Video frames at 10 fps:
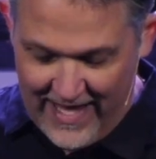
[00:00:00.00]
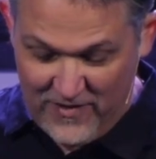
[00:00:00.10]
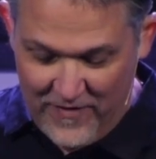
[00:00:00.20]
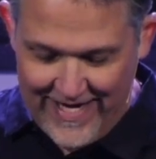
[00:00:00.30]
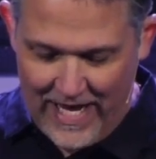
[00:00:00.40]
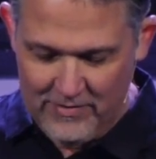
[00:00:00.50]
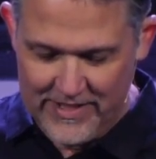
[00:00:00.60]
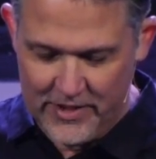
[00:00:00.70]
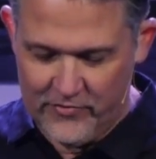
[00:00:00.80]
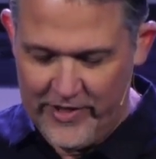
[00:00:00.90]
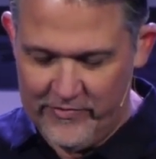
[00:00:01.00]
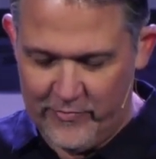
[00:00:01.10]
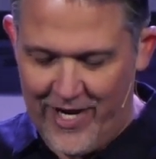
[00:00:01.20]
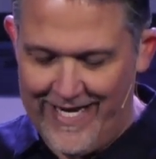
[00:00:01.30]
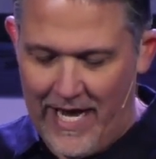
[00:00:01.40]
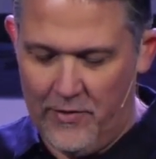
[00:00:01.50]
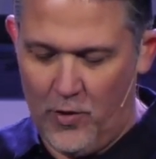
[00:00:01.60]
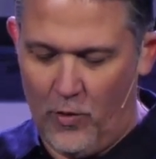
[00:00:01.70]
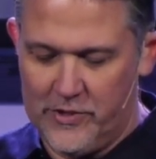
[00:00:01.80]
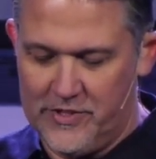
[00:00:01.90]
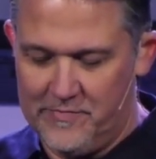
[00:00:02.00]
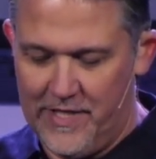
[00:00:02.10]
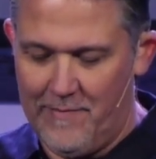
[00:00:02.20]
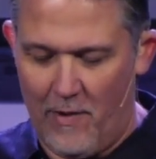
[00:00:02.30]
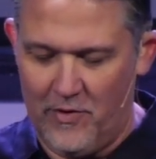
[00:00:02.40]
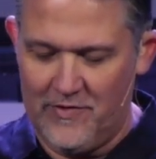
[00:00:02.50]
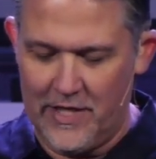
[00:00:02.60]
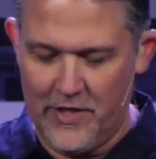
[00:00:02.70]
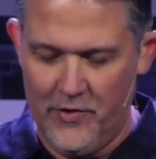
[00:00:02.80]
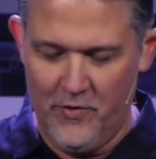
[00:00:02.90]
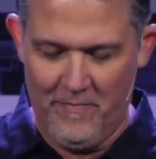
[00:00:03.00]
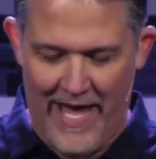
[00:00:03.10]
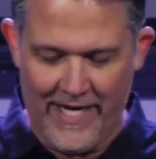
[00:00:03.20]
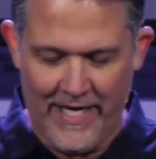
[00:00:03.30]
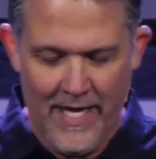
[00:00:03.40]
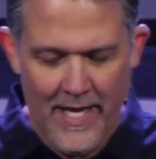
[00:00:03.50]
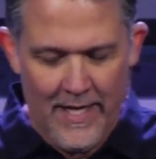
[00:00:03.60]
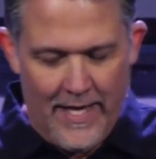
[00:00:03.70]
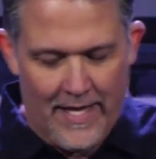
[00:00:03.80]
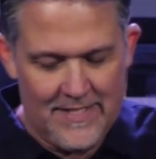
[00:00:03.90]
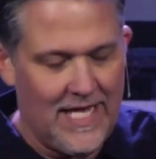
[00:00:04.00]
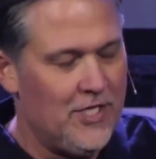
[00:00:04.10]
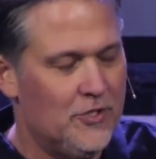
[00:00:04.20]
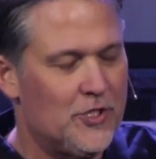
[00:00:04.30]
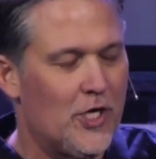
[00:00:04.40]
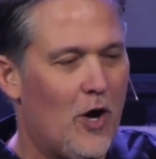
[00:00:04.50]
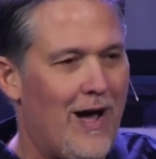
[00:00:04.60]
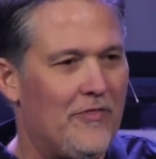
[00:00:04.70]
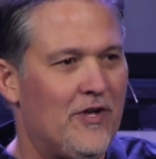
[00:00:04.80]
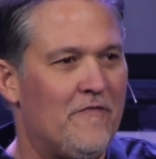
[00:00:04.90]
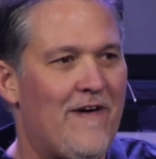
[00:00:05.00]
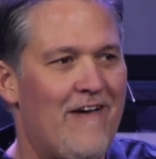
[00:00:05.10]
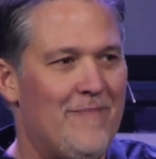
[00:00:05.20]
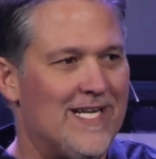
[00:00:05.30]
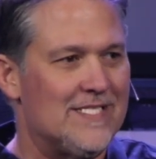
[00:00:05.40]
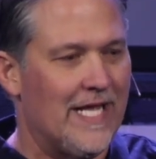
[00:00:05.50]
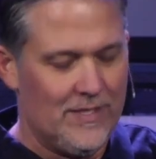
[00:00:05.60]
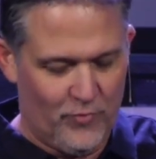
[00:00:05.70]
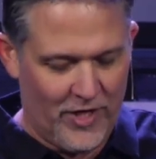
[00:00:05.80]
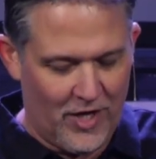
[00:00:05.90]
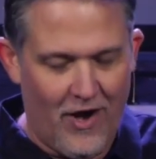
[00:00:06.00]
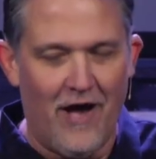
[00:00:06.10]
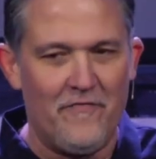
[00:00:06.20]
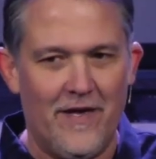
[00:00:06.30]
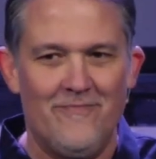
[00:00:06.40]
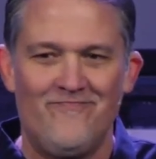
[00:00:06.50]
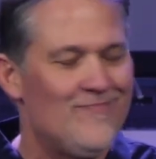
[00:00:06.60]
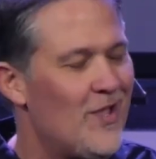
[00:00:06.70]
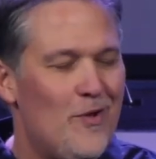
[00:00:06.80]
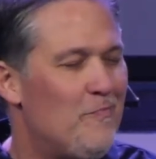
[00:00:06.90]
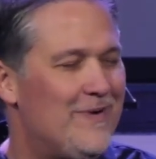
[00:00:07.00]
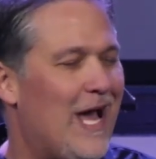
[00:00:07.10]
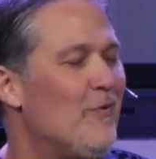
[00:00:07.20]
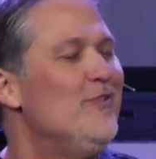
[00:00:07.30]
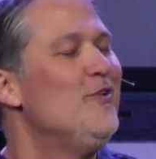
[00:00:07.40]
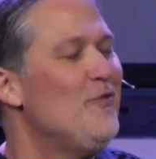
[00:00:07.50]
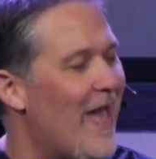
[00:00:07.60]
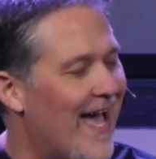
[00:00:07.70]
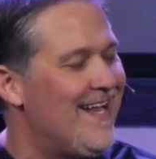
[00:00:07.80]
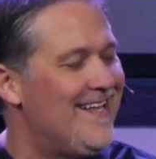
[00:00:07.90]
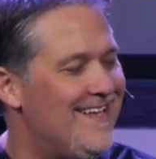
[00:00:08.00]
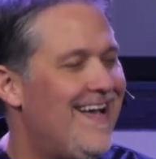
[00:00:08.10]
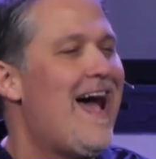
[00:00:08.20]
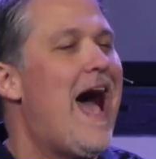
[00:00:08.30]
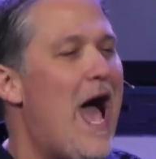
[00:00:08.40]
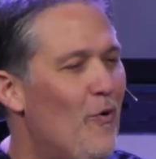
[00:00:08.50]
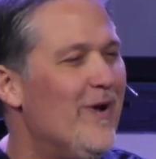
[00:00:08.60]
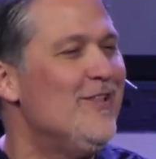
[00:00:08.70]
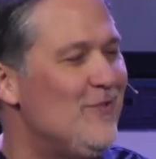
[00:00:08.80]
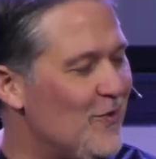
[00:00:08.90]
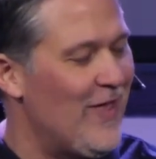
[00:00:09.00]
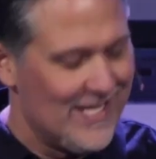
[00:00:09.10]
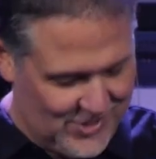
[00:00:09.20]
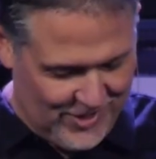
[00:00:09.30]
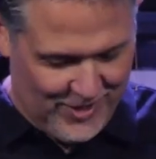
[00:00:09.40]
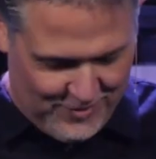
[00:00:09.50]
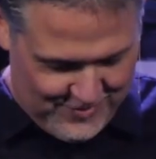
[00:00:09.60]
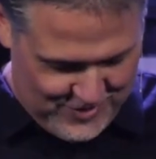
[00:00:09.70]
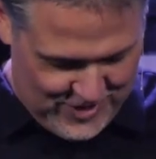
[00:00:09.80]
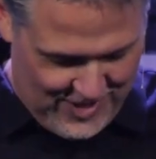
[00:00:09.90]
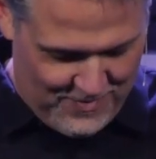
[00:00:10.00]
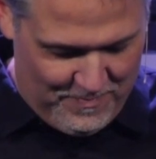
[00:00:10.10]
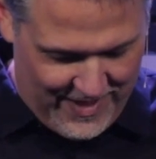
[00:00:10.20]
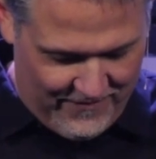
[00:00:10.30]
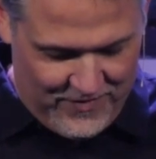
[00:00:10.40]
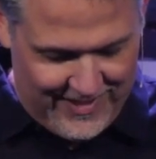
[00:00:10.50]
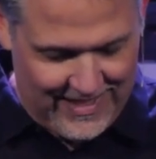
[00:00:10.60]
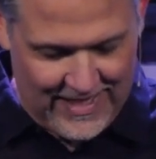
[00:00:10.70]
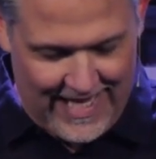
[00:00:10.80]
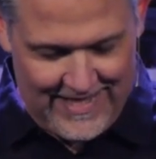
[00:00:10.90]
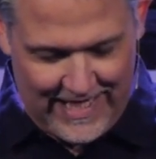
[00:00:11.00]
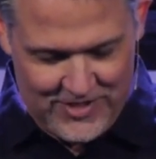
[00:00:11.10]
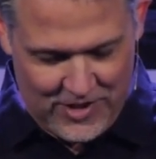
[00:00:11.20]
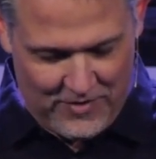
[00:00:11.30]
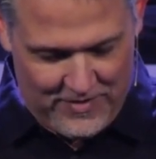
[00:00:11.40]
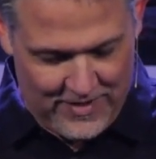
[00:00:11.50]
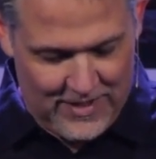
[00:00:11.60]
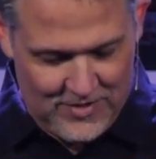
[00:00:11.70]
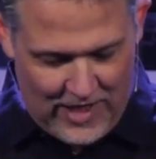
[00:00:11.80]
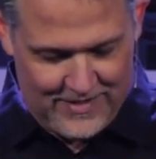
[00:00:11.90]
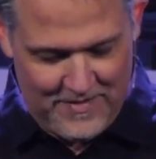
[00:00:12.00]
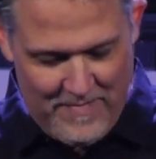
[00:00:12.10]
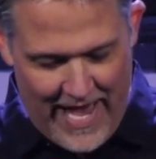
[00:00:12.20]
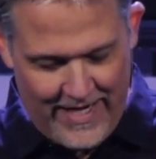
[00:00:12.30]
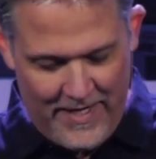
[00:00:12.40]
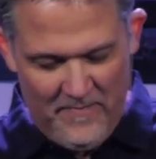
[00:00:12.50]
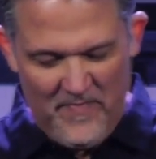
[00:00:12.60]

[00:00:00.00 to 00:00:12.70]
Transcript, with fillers: It's funny, I was in the green room right now, in the worship team, I won't tell you who, Maddie, said you should go out there five minutes late and bring a coffee. But I wouldn't do that. I wouldn't do that to you. So, but if you didn't like that joke, talk to Maddie.